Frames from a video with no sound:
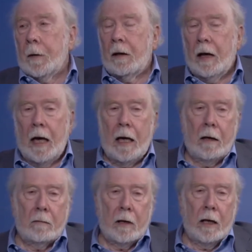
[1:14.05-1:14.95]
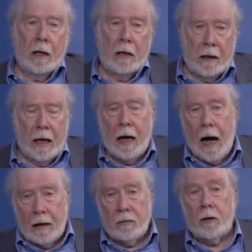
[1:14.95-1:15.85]
They, they, they
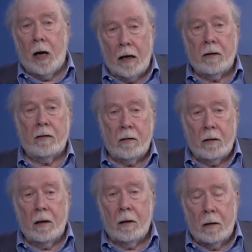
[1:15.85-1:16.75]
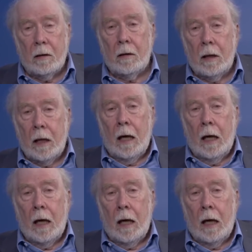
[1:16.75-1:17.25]
asked us, uh,